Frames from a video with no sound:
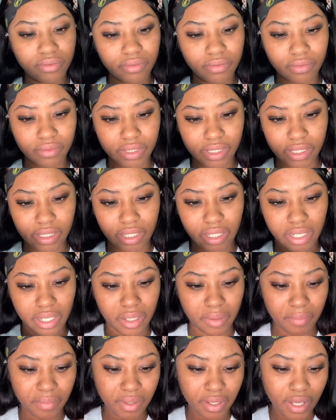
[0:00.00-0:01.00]
What's the
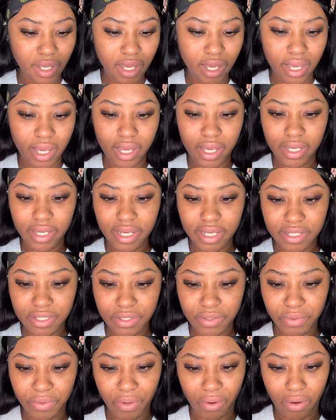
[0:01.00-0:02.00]
name? Kiss
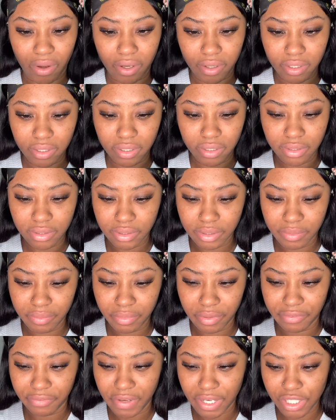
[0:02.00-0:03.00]
New York
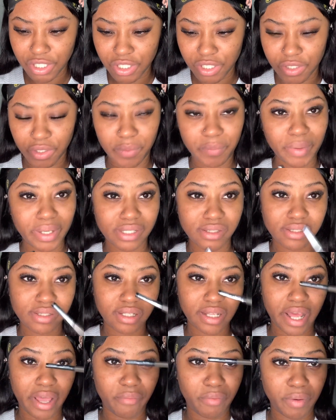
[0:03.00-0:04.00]
professional pencil.
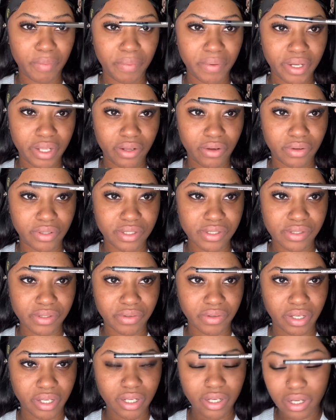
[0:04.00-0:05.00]
I will put it on the
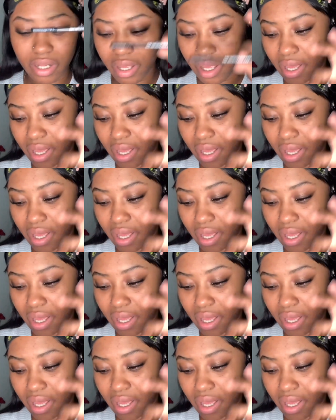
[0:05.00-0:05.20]
screen.